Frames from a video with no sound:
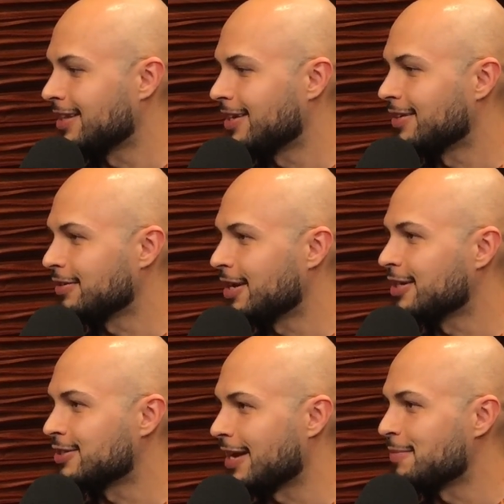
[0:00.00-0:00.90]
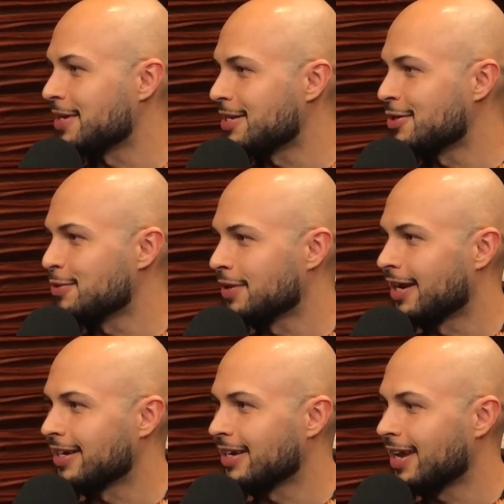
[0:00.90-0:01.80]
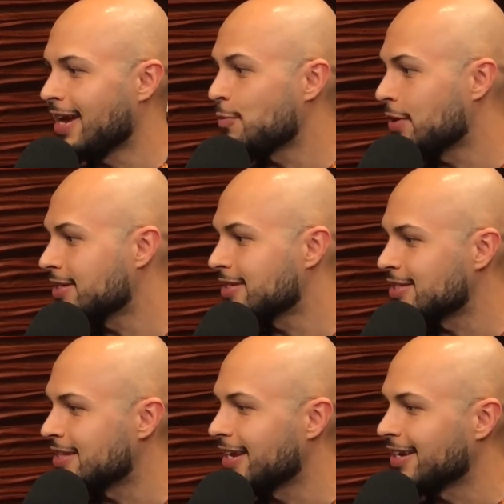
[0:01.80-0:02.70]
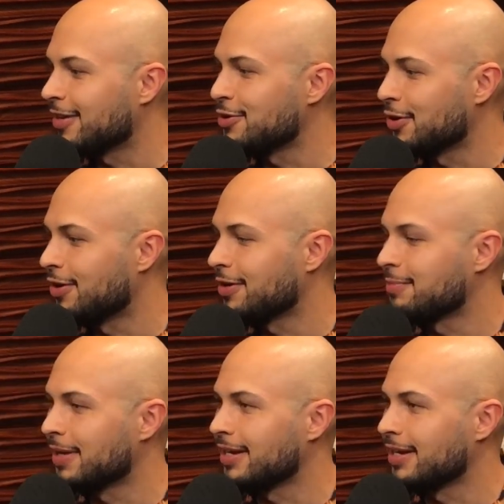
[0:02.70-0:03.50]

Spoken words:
They're examining you like, hey, what is this thing on your arm? Like,